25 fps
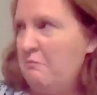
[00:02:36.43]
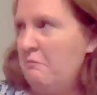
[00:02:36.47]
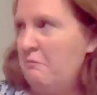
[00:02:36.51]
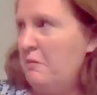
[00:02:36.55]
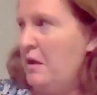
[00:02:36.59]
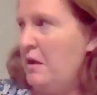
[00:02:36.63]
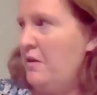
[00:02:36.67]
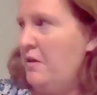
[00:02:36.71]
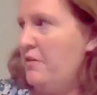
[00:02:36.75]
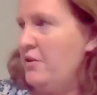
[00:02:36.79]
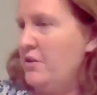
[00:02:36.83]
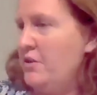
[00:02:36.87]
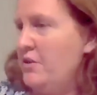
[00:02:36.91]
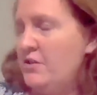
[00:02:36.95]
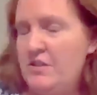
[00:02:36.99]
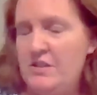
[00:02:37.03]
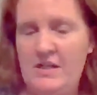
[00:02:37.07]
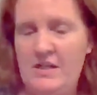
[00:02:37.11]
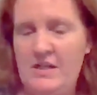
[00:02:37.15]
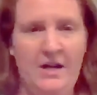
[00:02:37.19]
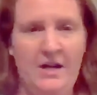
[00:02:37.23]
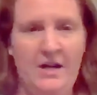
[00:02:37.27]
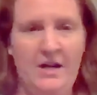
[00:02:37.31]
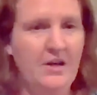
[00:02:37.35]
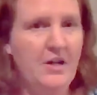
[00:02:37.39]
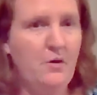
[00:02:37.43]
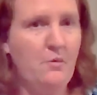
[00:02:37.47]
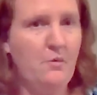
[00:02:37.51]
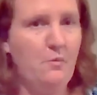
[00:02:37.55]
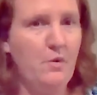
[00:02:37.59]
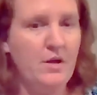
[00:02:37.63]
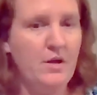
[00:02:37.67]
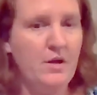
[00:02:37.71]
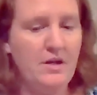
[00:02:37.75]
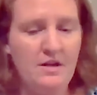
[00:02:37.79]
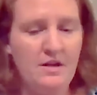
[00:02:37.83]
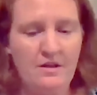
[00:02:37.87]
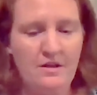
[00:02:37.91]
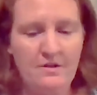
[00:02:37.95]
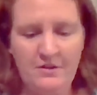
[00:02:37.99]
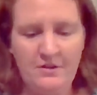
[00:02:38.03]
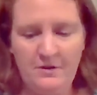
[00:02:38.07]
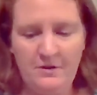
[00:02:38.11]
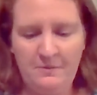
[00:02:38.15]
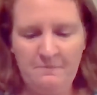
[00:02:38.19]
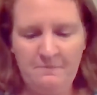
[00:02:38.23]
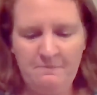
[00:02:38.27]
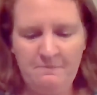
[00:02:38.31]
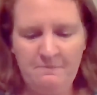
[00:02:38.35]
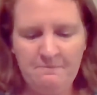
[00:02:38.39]
The others stared at one
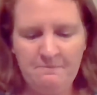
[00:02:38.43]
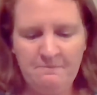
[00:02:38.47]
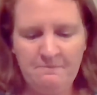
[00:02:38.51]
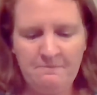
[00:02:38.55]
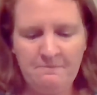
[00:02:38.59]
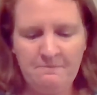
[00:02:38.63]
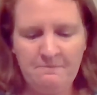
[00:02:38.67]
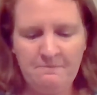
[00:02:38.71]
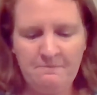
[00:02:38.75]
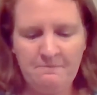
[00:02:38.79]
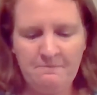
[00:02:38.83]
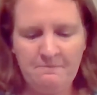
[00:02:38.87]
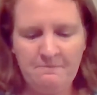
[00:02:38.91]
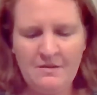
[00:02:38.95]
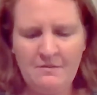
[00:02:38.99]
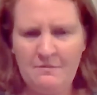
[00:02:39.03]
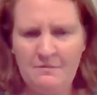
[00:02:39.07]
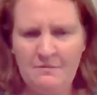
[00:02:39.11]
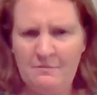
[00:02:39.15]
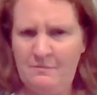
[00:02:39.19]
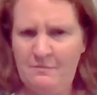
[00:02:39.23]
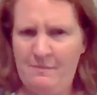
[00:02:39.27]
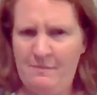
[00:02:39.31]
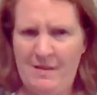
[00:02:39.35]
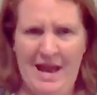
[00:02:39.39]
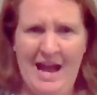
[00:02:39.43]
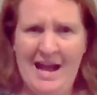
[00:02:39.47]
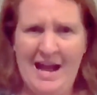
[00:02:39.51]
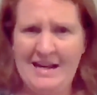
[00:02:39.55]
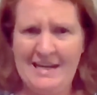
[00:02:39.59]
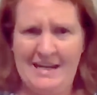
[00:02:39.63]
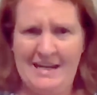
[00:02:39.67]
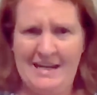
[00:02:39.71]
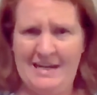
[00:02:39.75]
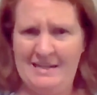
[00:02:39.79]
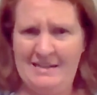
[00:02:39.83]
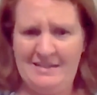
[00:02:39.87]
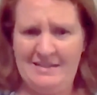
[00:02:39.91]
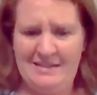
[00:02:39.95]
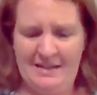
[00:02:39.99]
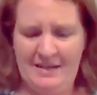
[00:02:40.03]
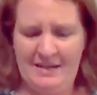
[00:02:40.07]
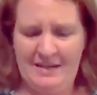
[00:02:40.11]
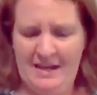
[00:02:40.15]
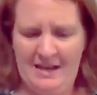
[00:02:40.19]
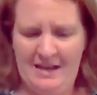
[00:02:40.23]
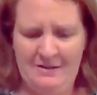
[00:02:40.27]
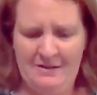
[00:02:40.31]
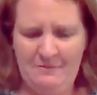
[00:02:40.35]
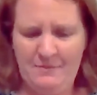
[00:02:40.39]
another. Batty,
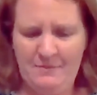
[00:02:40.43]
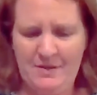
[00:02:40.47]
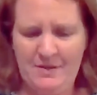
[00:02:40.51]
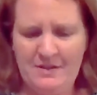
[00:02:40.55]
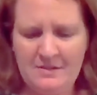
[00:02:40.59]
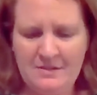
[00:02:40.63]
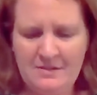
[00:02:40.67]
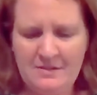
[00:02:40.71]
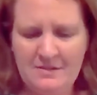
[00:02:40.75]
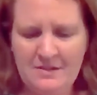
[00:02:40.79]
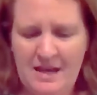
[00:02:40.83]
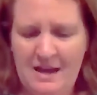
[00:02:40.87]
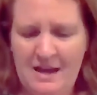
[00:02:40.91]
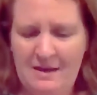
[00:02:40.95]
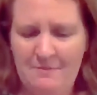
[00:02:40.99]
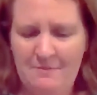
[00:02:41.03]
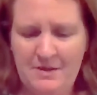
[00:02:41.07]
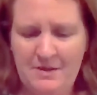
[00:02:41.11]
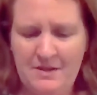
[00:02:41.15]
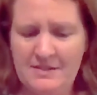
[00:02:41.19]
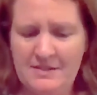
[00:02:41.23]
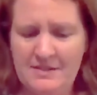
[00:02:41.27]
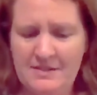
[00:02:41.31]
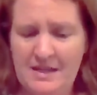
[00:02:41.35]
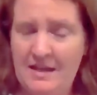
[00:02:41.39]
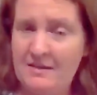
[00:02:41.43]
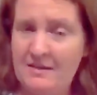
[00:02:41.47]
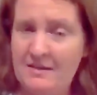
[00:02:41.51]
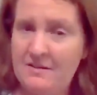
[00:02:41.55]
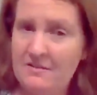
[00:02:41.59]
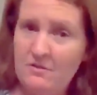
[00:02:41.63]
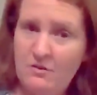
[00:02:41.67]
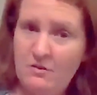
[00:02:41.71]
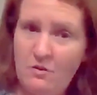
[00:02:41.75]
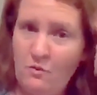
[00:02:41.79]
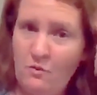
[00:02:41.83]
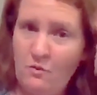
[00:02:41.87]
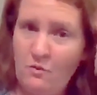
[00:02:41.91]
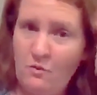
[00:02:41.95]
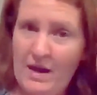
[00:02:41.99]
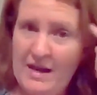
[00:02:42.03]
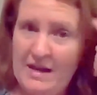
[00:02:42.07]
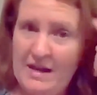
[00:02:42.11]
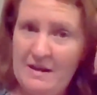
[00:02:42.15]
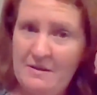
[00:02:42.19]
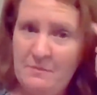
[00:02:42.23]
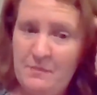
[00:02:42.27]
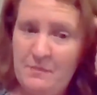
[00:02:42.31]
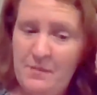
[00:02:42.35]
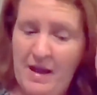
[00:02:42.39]
said Edmund, tapping his head.
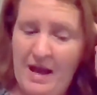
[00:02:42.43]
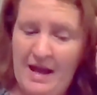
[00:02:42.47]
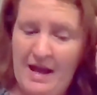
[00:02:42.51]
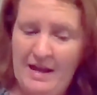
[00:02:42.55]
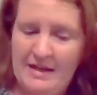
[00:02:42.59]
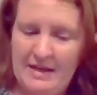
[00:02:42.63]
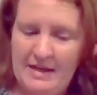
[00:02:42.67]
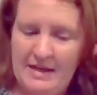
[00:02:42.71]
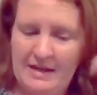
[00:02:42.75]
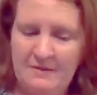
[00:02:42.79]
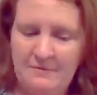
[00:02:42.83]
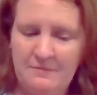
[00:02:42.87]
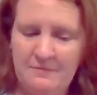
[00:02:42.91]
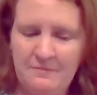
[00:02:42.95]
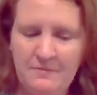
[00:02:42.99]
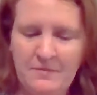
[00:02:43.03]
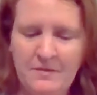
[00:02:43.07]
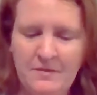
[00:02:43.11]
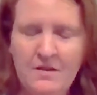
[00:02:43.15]
Quite batty.